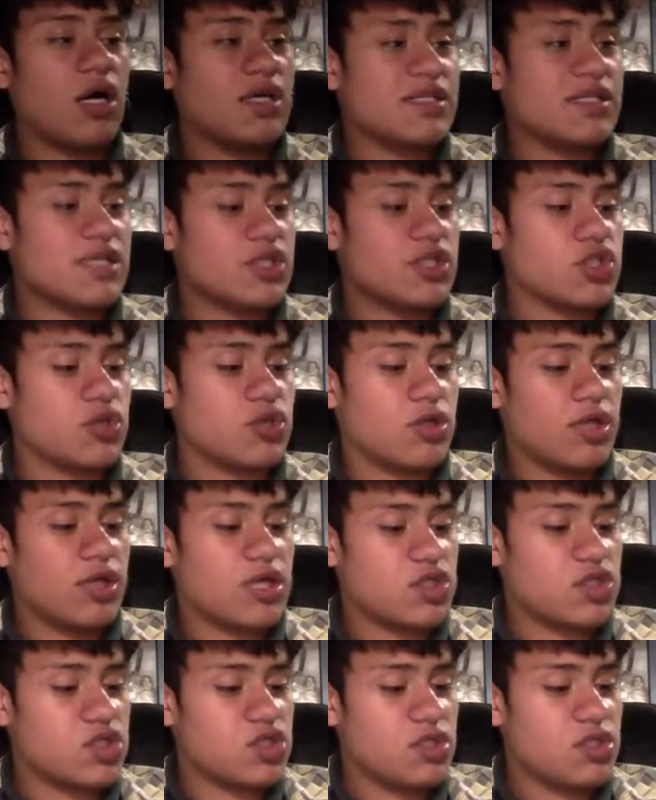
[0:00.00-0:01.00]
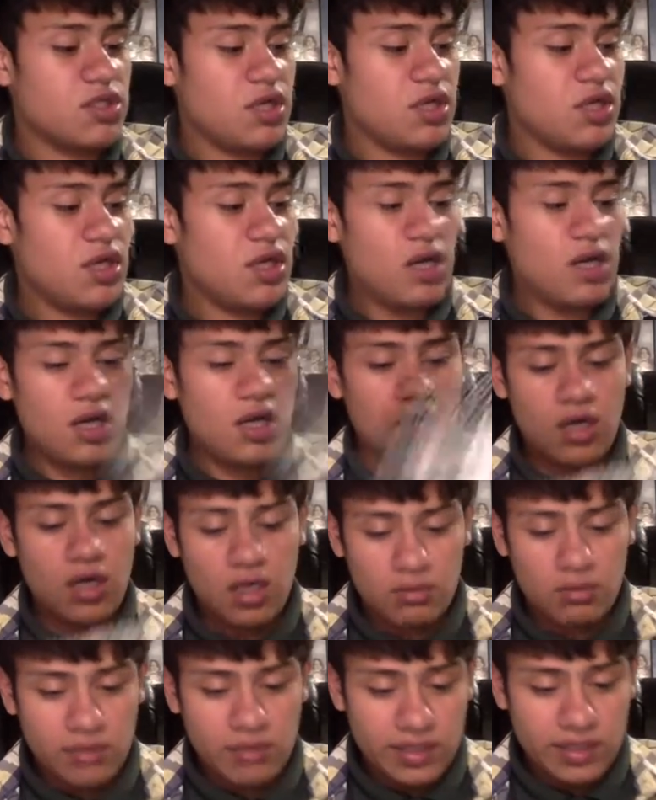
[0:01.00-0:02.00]
Essential Collection.
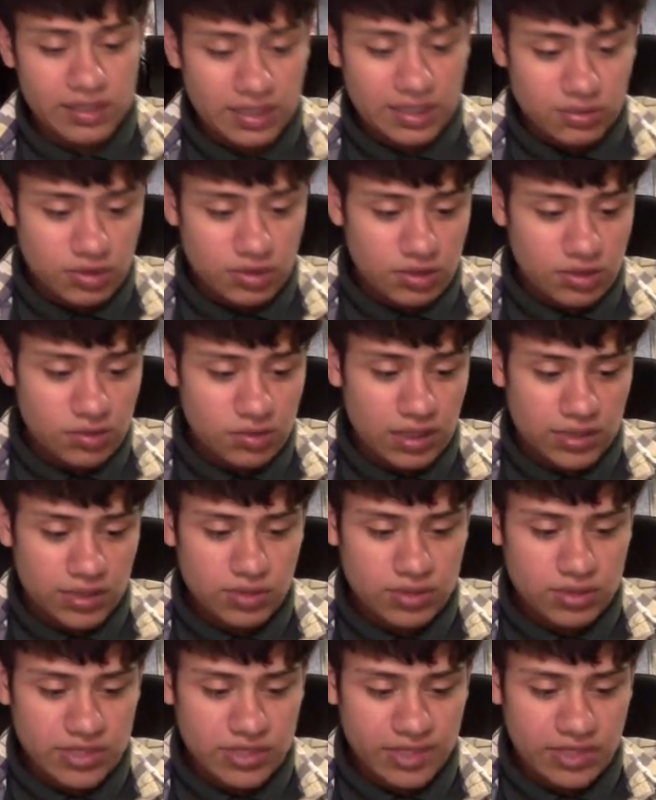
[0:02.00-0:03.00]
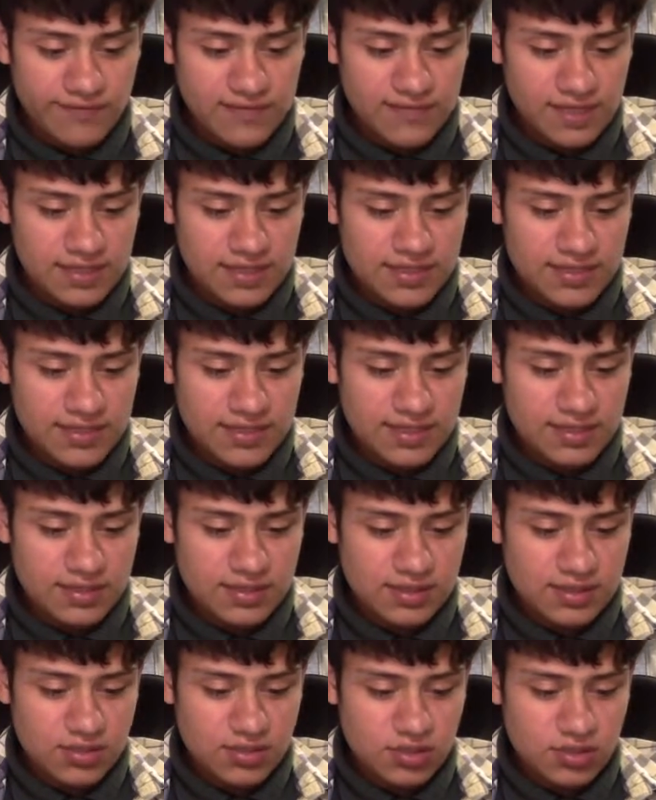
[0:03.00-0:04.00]
Right, that's what it's advertised as.
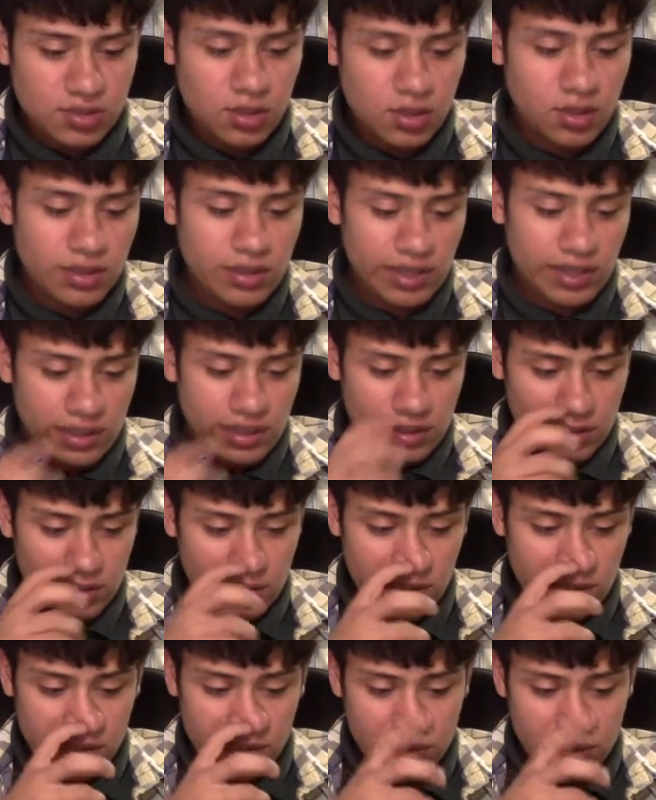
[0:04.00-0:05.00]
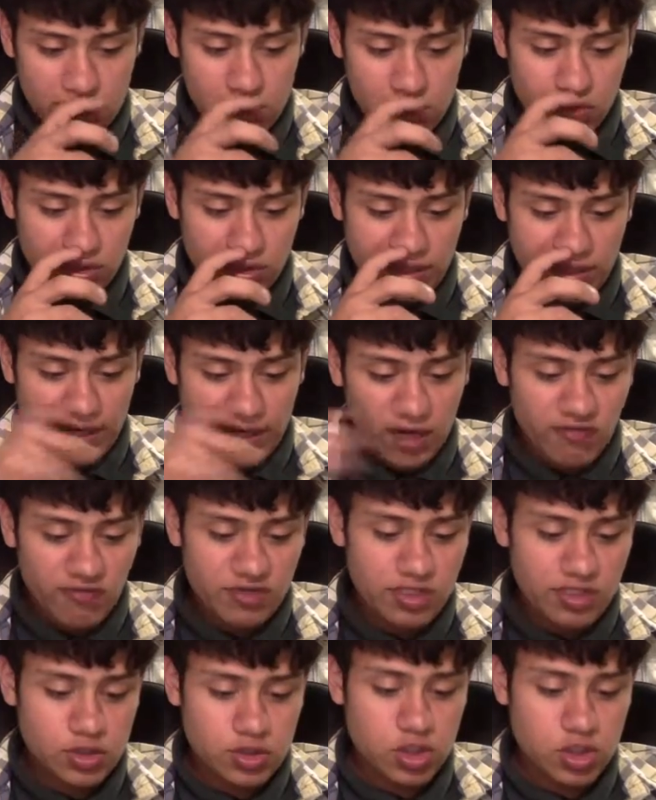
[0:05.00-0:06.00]
That's what it's called. Yeah, together in the
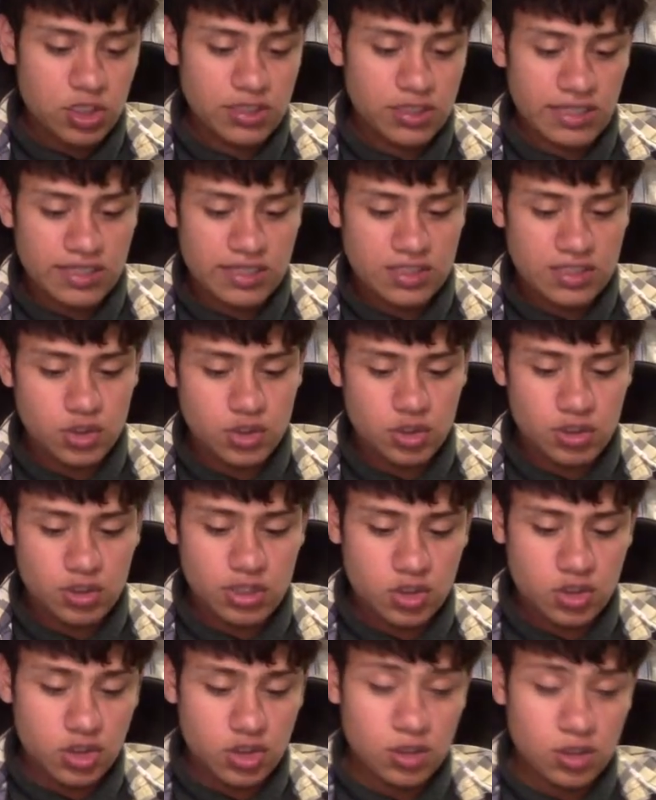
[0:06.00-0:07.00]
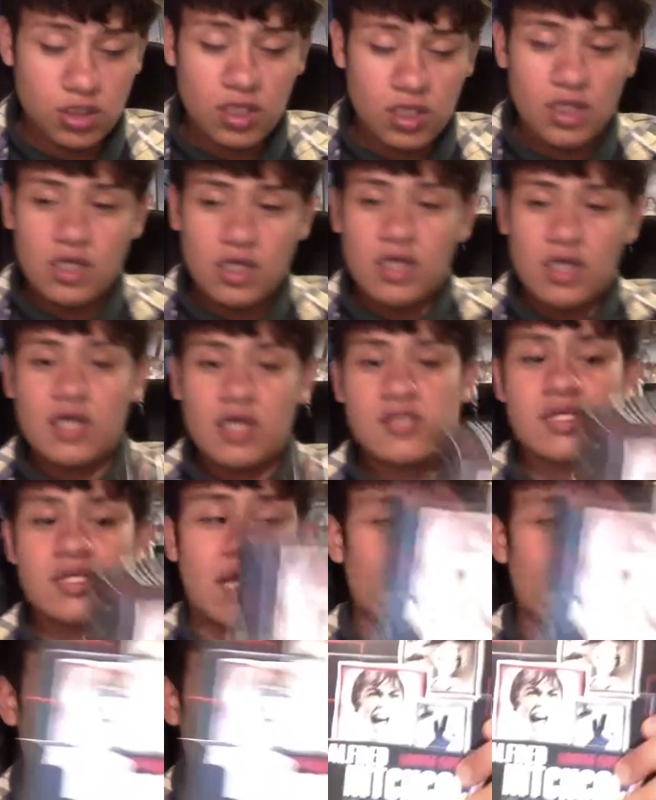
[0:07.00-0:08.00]
Alfred Hitchcock, the Essential Collection. So
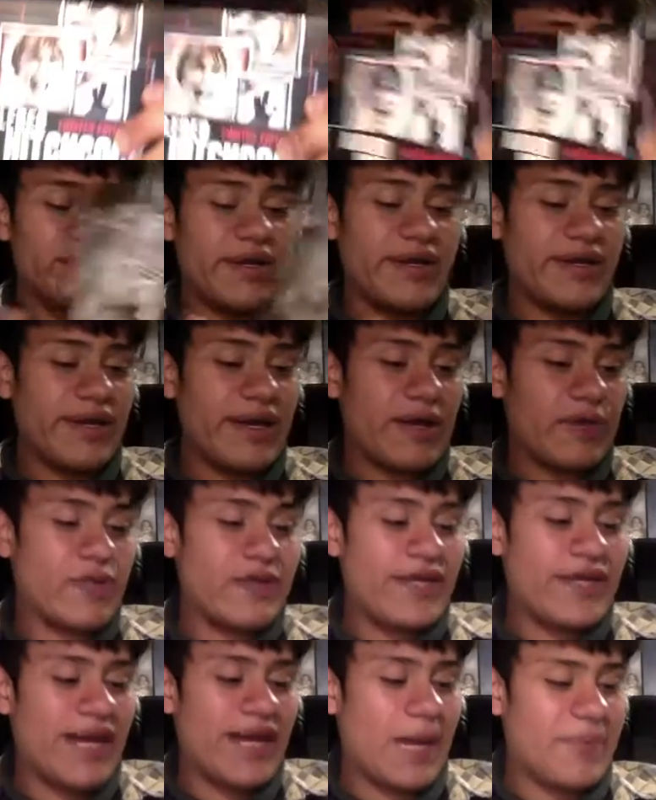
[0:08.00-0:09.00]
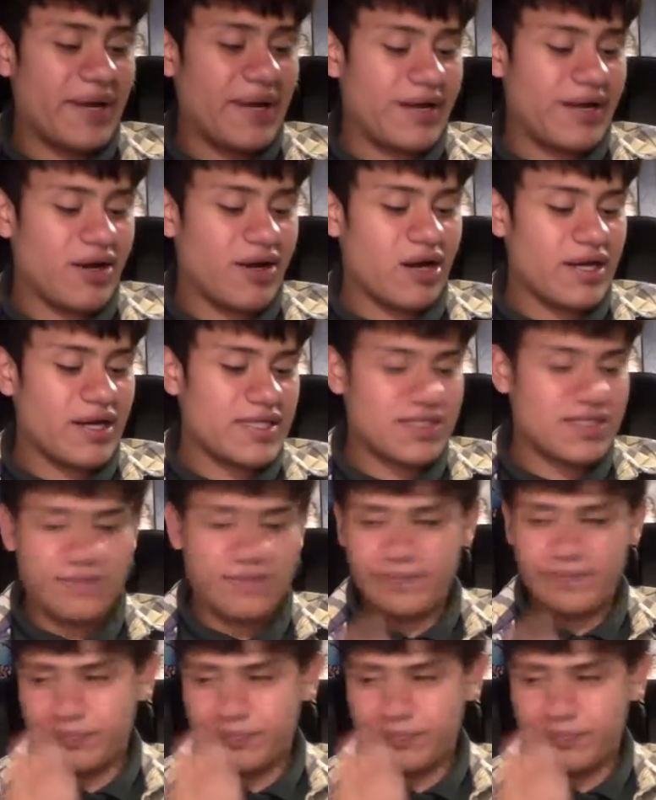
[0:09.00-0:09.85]
yeah, really great. I'm really happy I got it.